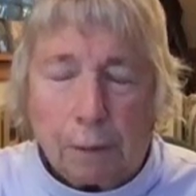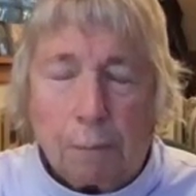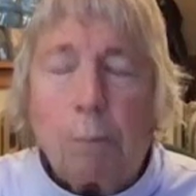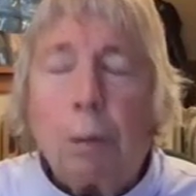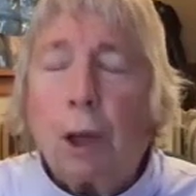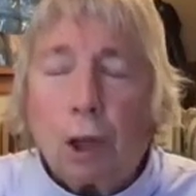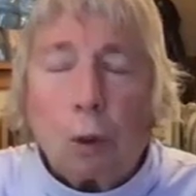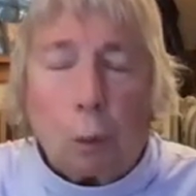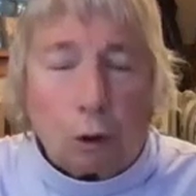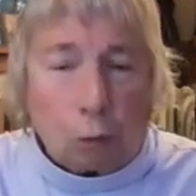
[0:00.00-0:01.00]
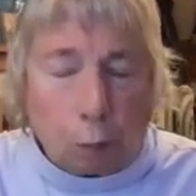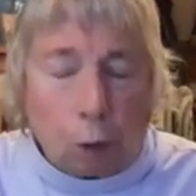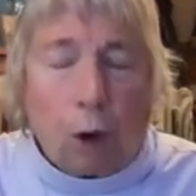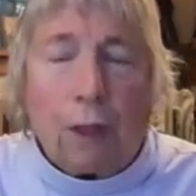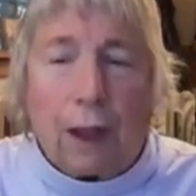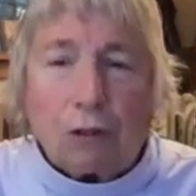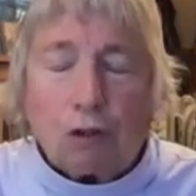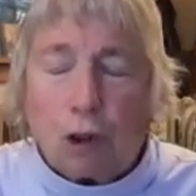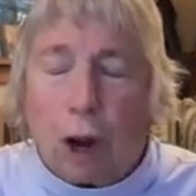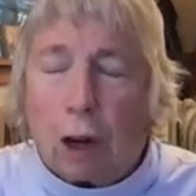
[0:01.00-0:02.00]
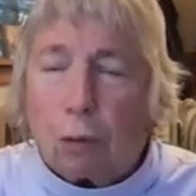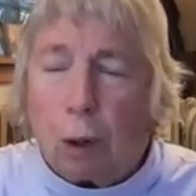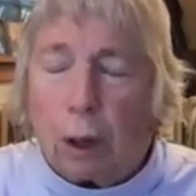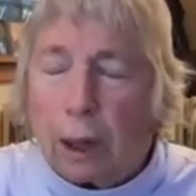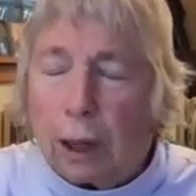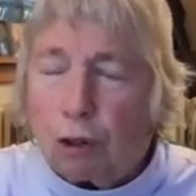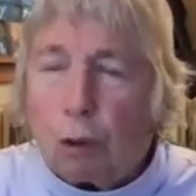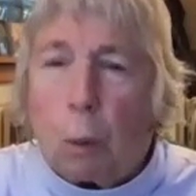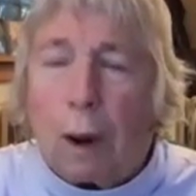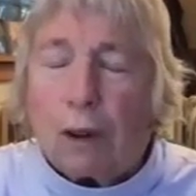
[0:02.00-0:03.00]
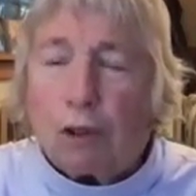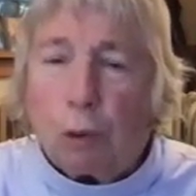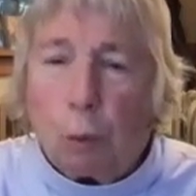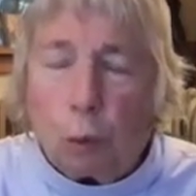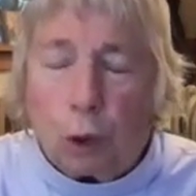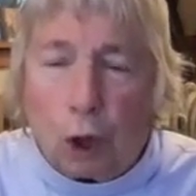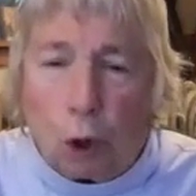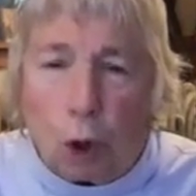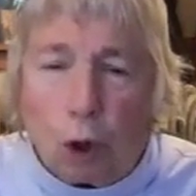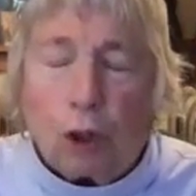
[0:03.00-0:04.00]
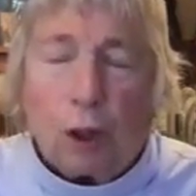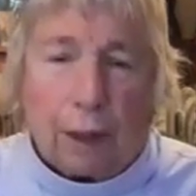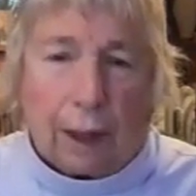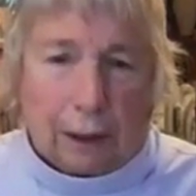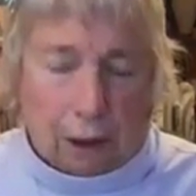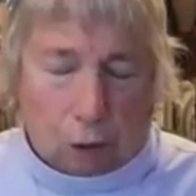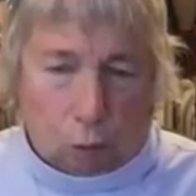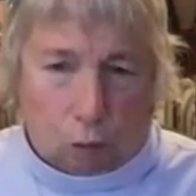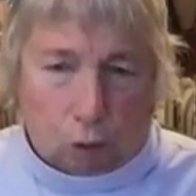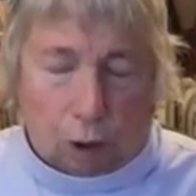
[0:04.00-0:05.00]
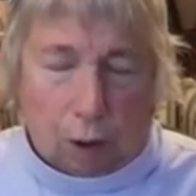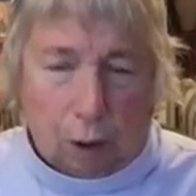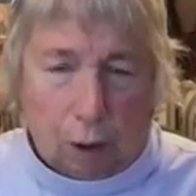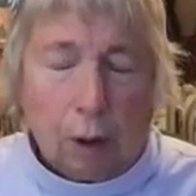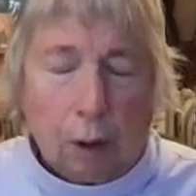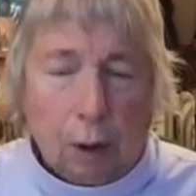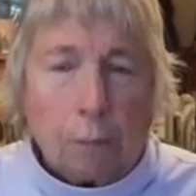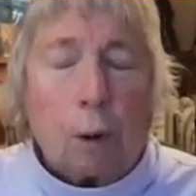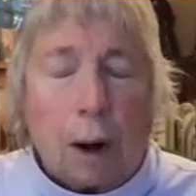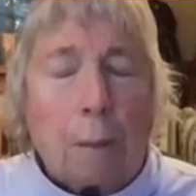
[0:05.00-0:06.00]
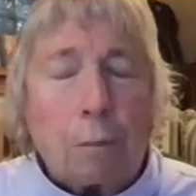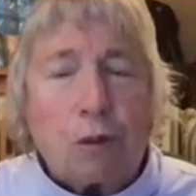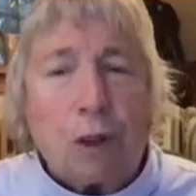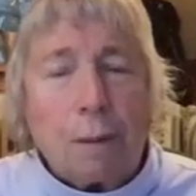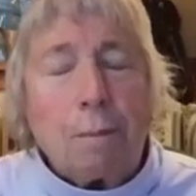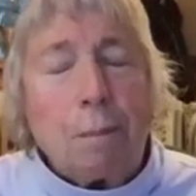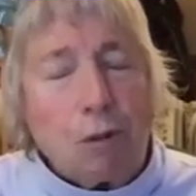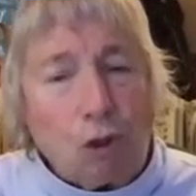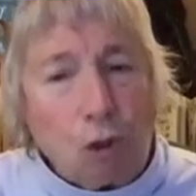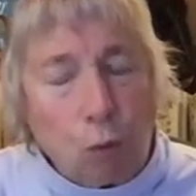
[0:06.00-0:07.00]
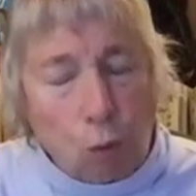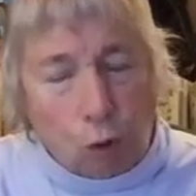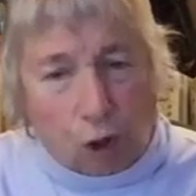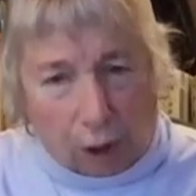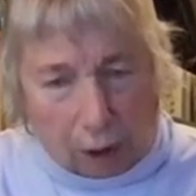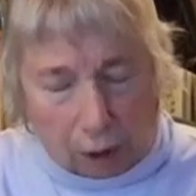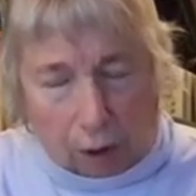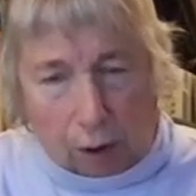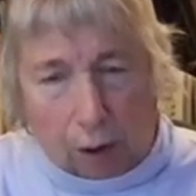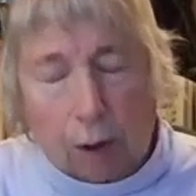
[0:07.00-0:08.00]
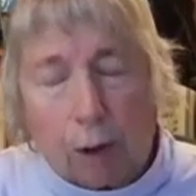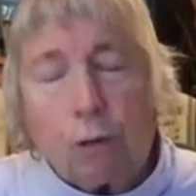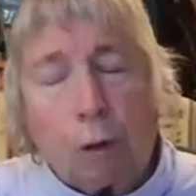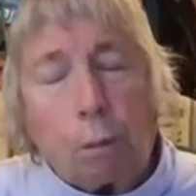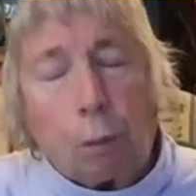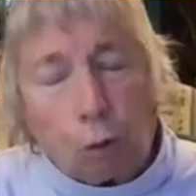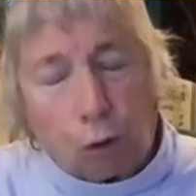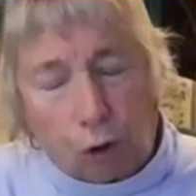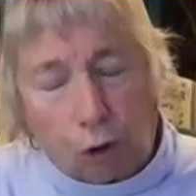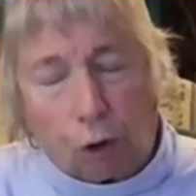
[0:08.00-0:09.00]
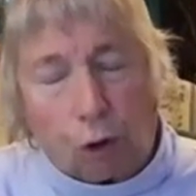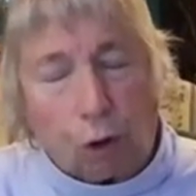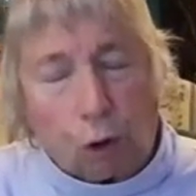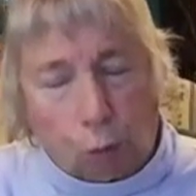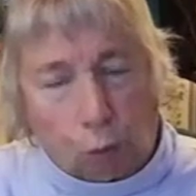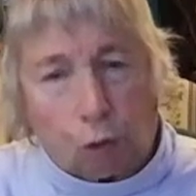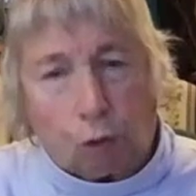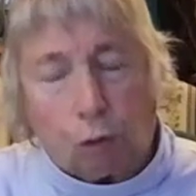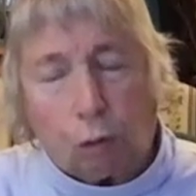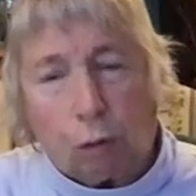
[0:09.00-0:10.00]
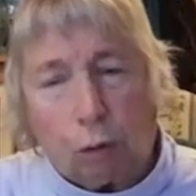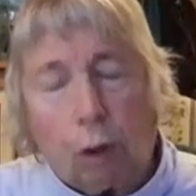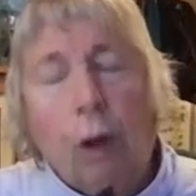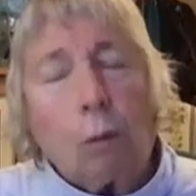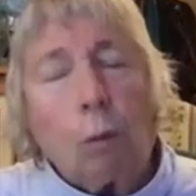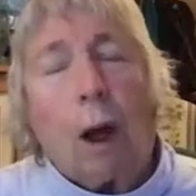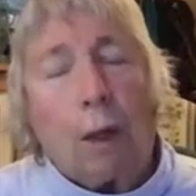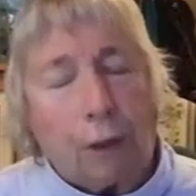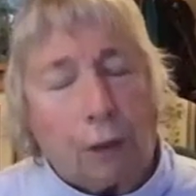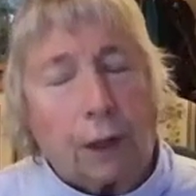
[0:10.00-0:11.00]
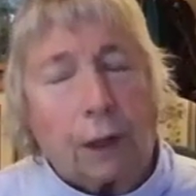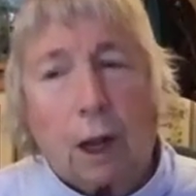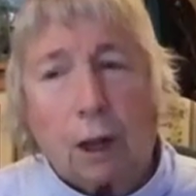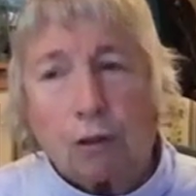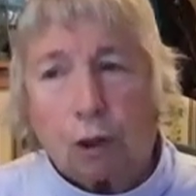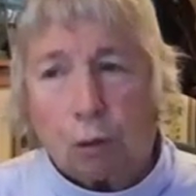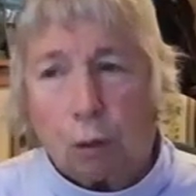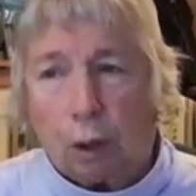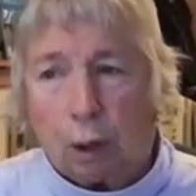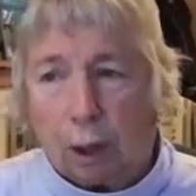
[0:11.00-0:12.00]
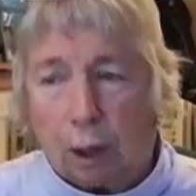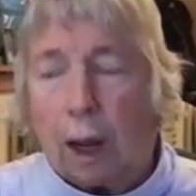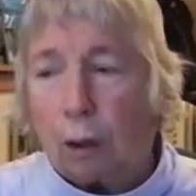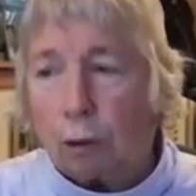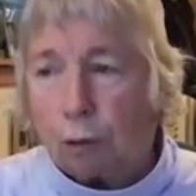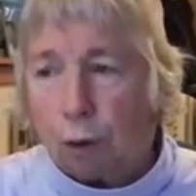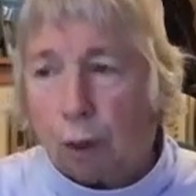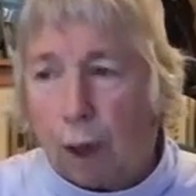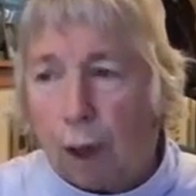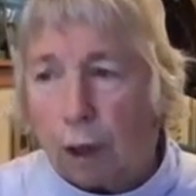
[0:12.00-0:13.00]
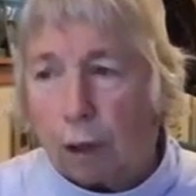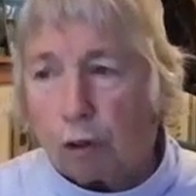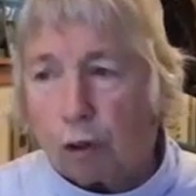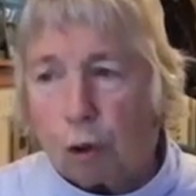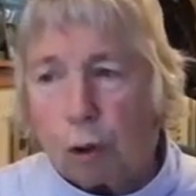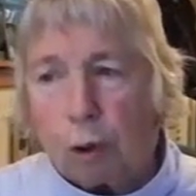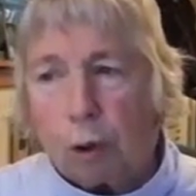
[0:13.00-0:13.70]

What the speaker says: Begin to explore that chakra and ask why it's holding on to that energy, perhaps misusing it for personal use, rather than consecrating it out for the highest good.